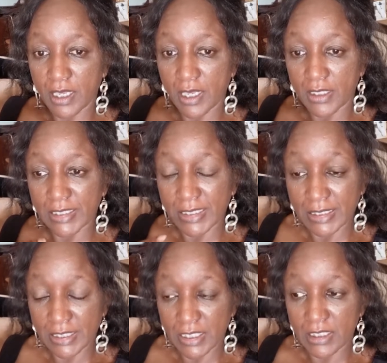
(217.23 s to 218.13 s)

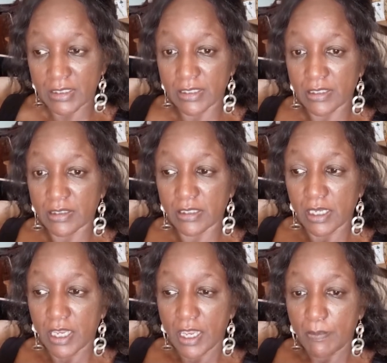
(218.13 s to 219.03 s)
identities, and
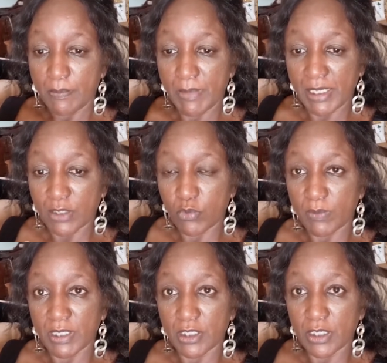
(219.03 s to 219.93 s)
men and
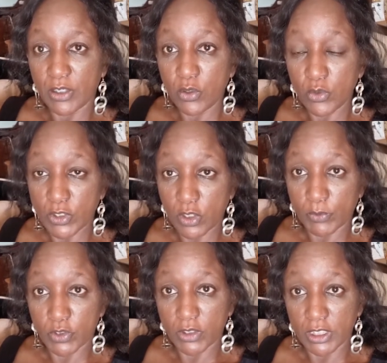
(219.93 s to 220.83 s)
women lose the
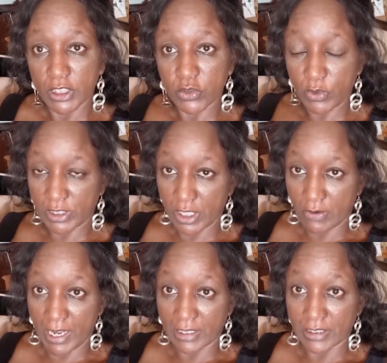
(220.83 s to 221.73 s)
opportunity to
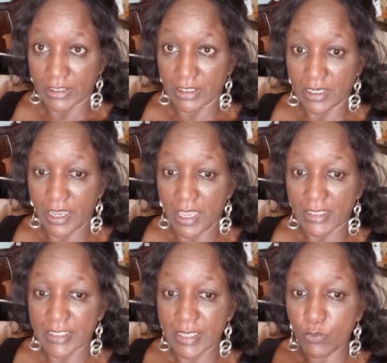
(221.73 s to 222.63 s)
interact. And
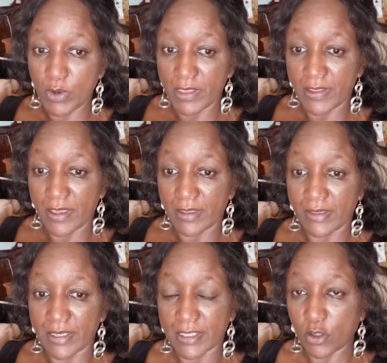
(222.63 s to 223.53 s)
somewhere
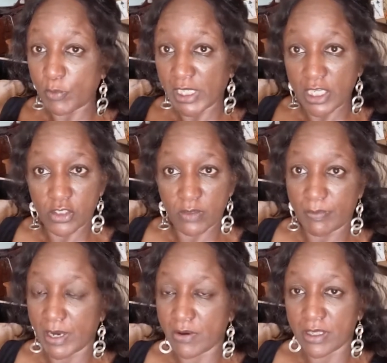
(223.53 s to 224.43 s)
there's a communication
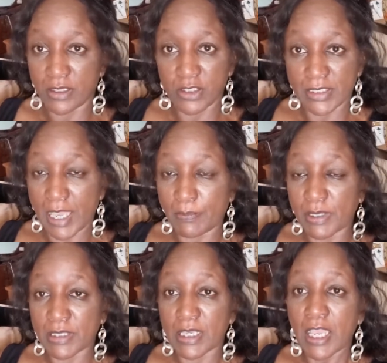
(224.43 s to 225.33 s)
barrier that just
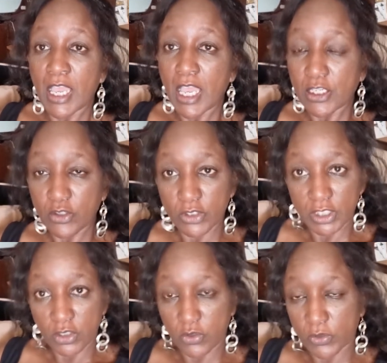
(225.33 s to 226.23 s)
happens and
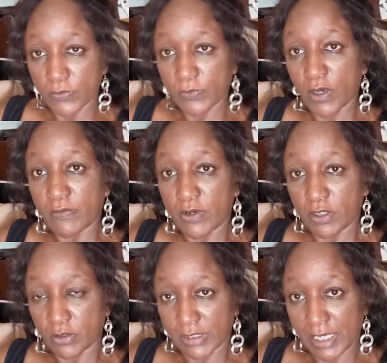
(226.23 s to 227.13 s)
continues for a very
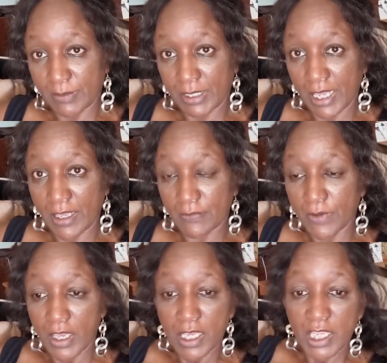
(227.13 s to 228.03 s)
long time in life,
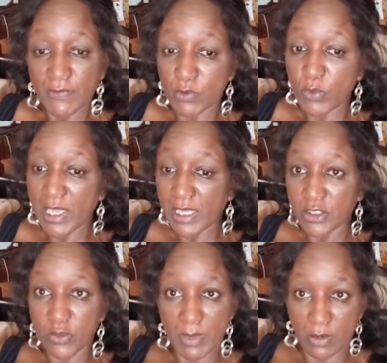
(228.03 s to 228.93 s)
even way
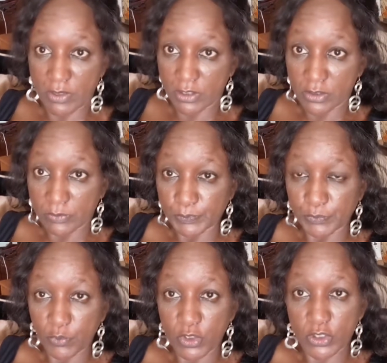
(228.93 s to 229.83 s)
into marriage,
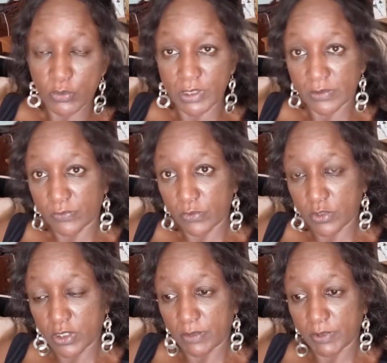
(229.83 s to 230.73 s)
which is quite
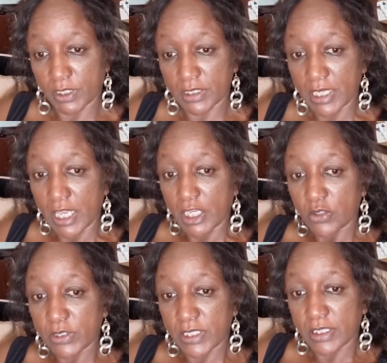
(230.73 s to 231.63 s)
unfortunate. Because you
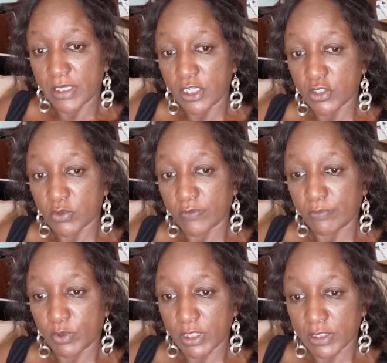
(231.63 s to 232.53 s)
see, the issue of
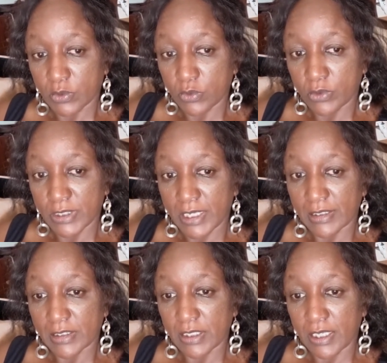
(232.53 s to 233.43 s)
boarding schools
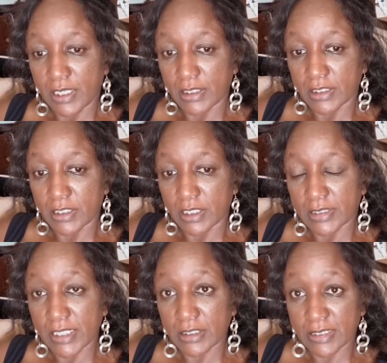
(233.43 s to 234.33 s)
and
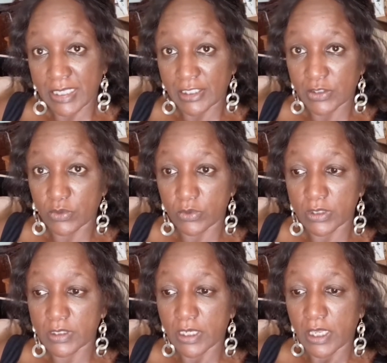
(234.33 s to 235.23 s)
single-sex schools
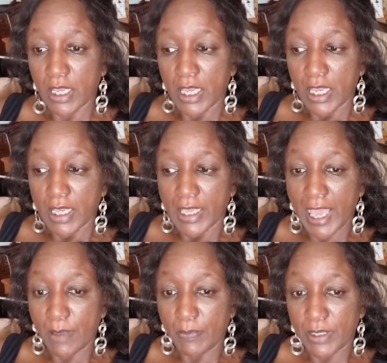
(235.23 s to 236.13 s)

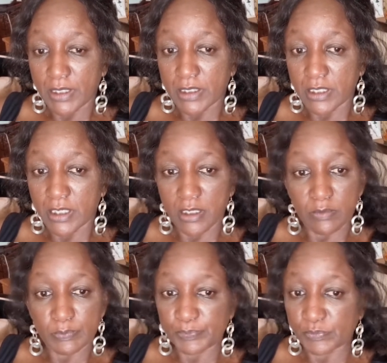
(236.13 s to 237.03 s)
happened
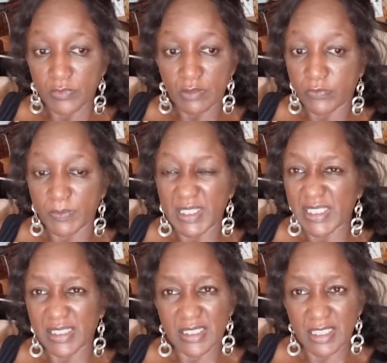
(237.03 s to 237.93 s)
from the
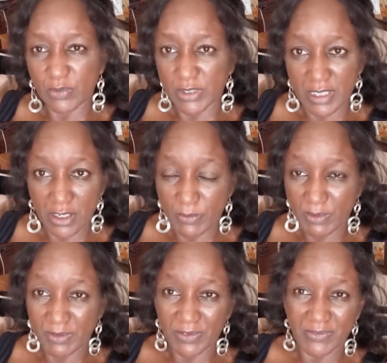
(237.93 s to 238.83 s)
60s, I would say, or maybe
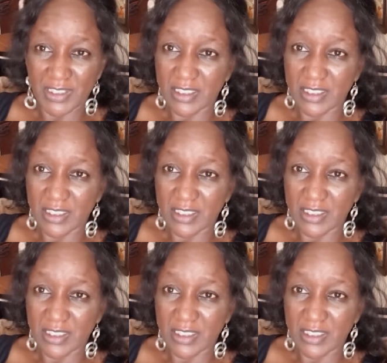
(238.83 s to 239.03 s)
50s,